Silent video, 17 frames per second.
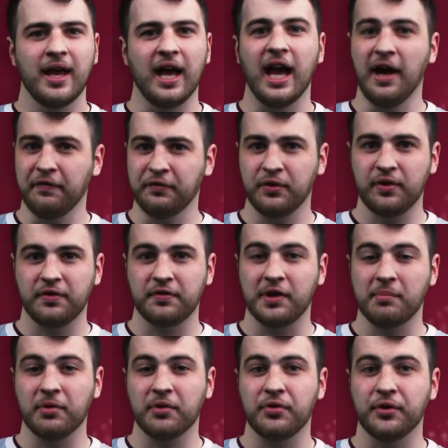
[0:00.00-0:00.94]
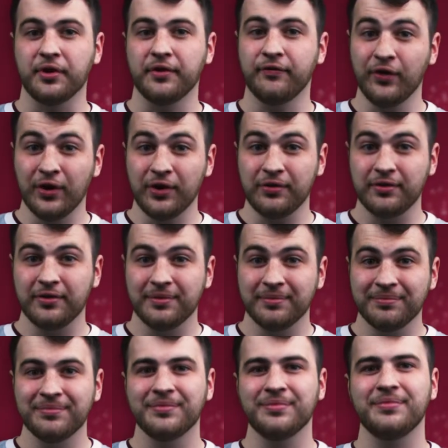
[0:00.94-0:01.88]
After December 31st,
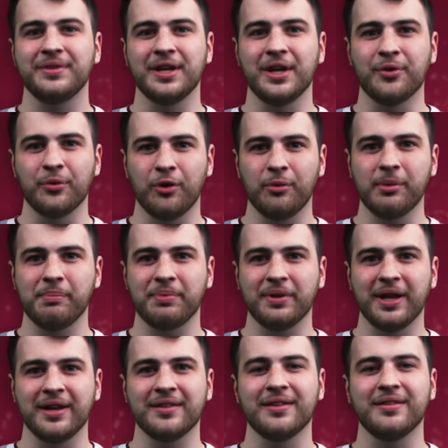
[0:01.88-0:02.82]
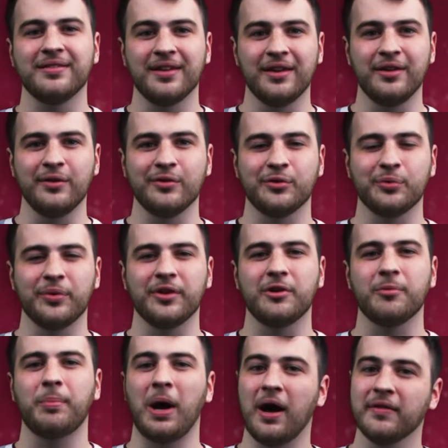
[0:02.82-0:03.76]
the enrollment plan continues with a
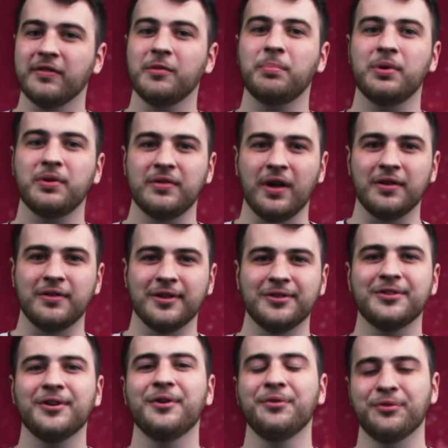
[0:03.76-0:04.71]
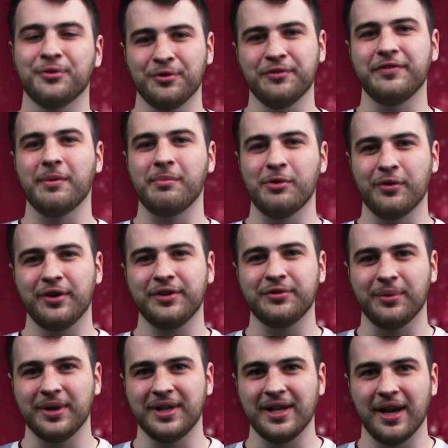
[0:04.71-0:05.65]
deposit percentage through February
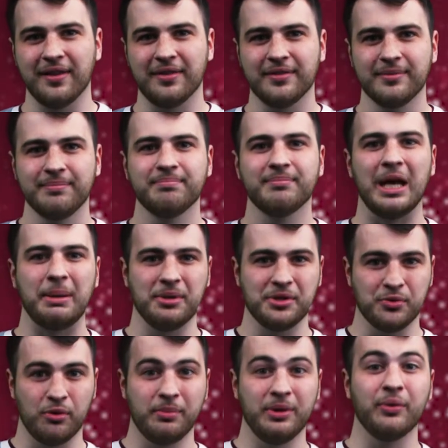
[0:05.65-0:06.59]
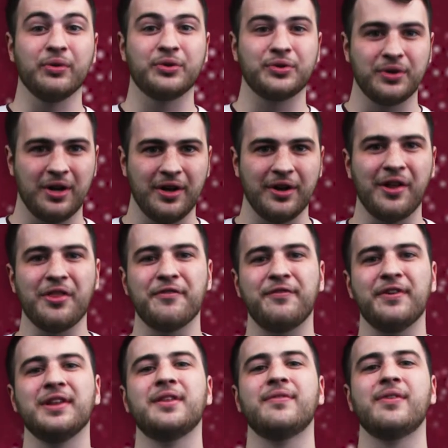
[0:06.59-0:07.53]
28th. Payments will be withdrawn on the
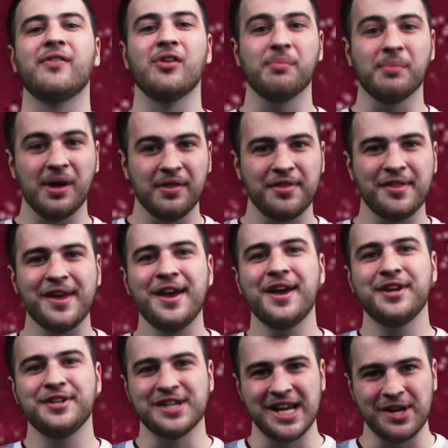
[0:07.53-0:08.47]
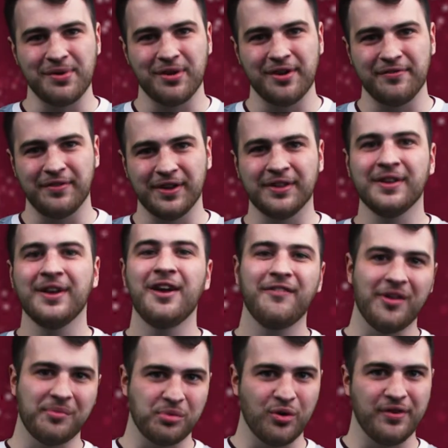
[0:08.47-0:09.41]
5th of every month, January 5th,
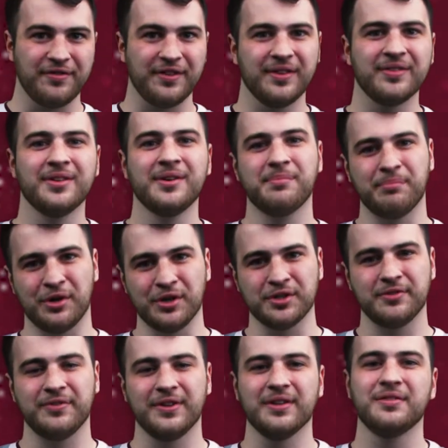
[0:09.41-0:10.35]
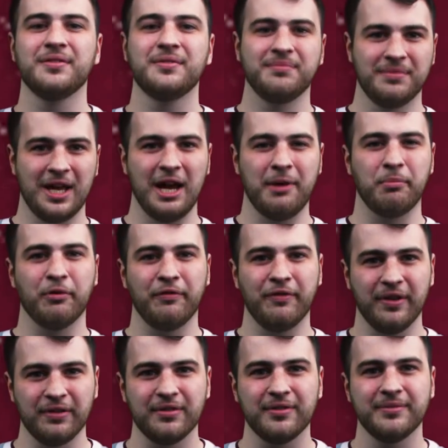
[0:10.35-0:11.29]
February 5th, March 5th, April
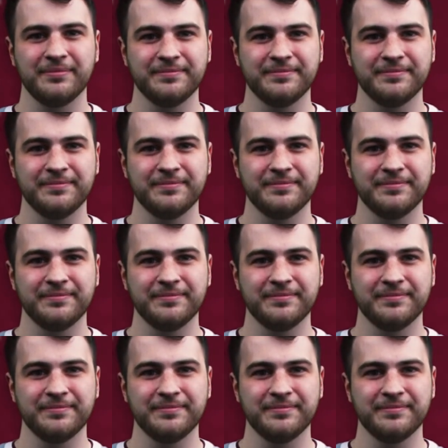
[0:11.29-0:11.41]
5th.